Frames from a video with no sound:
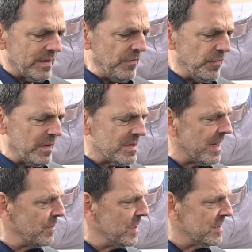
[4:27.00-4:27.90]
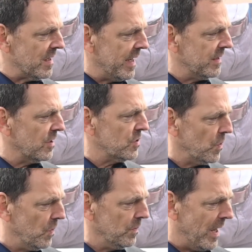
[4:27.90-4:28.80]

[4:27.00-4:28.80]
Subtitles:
different segments like the tool